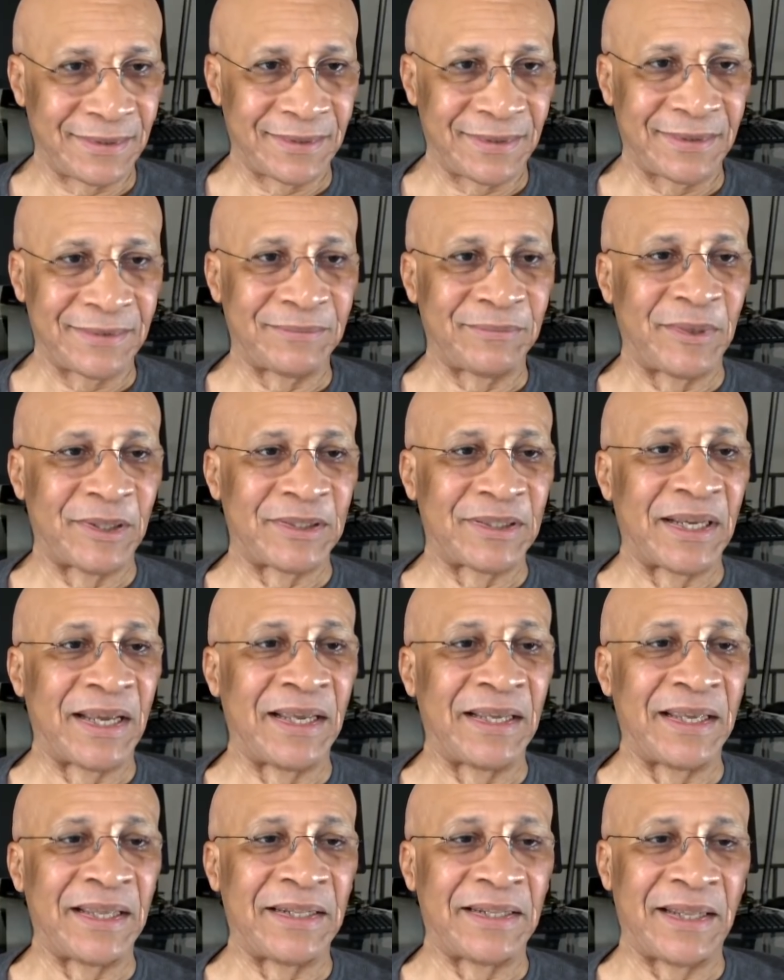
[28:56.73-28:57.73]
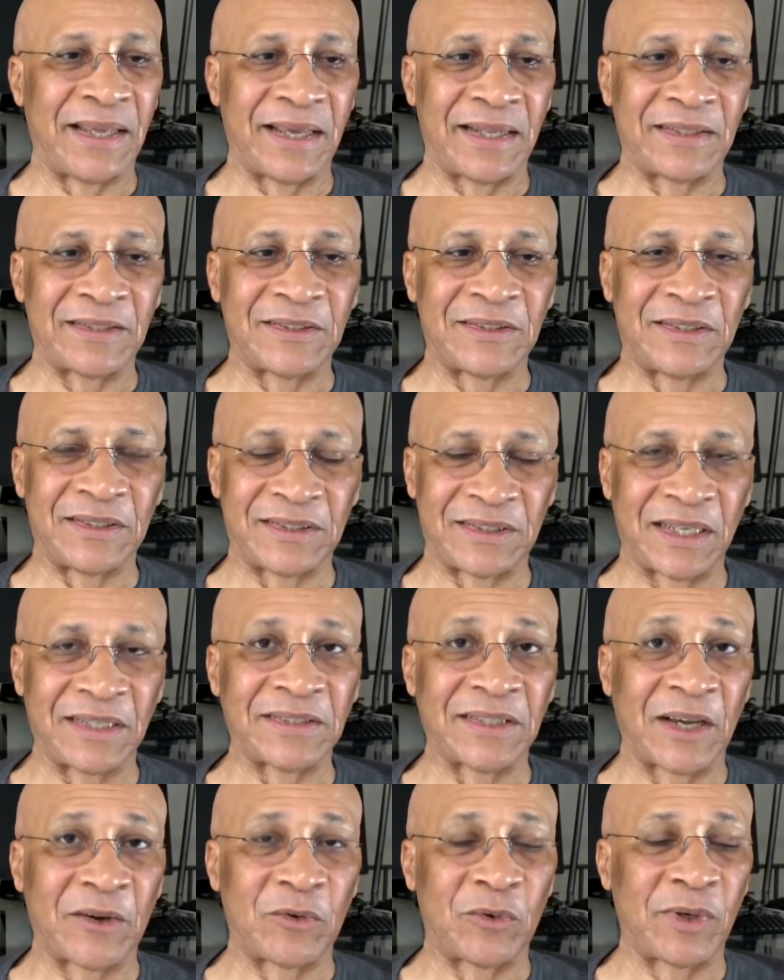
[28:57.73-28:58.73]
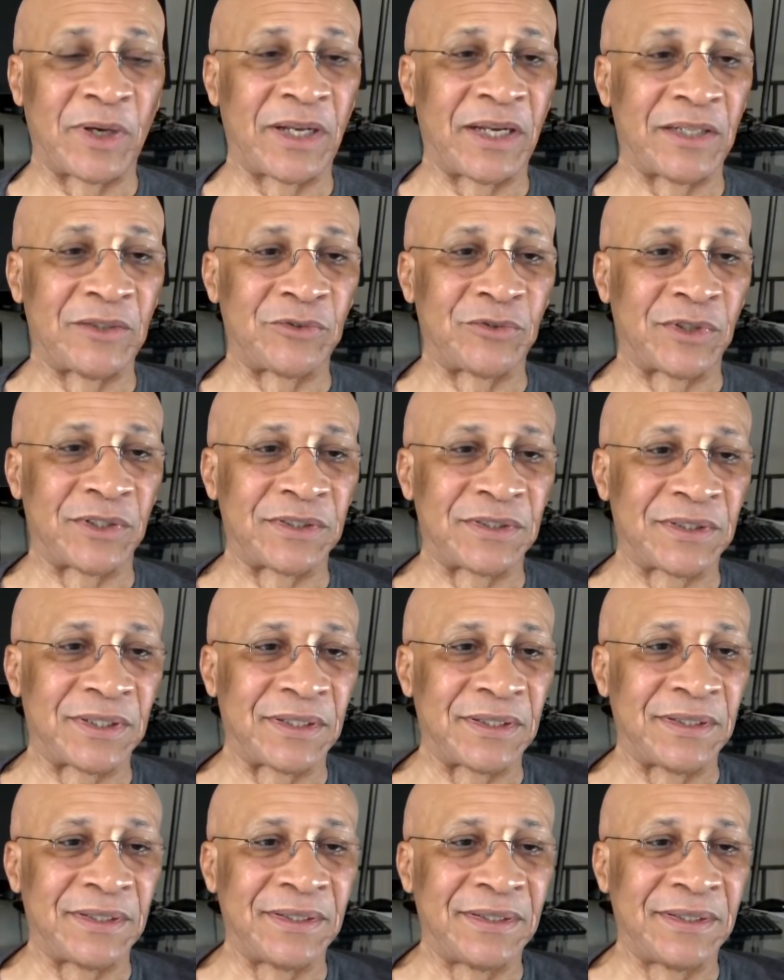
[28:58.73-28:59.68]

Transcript: But hang in there. The things are going to get interesting.